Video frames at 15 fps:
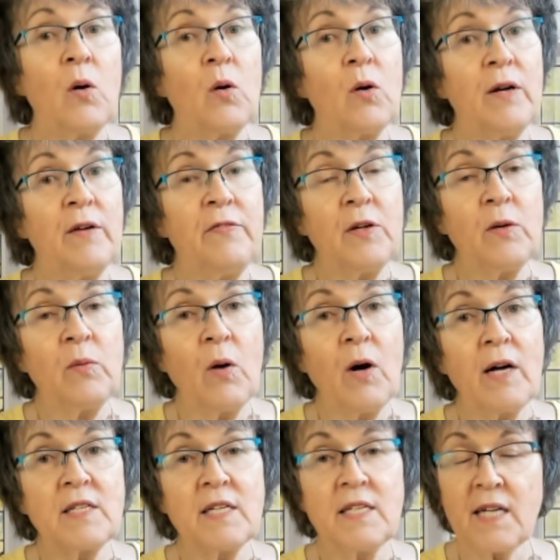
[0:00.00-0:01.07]
Or if you
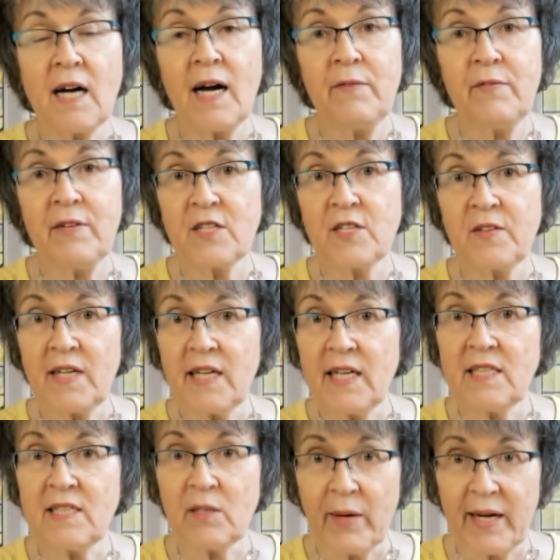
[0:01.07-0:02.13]
want to dive into the
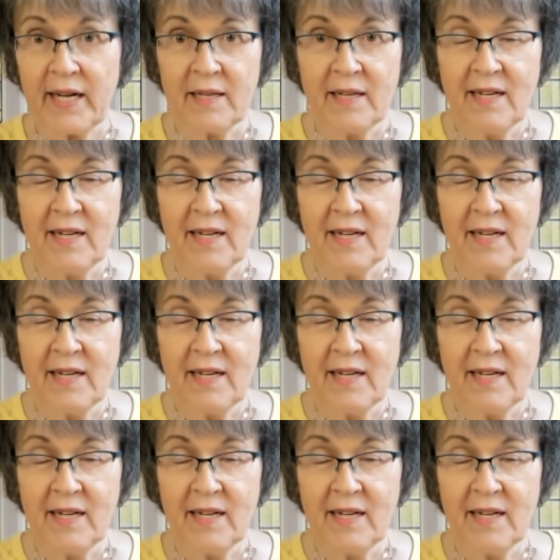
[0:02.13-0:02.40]
easy way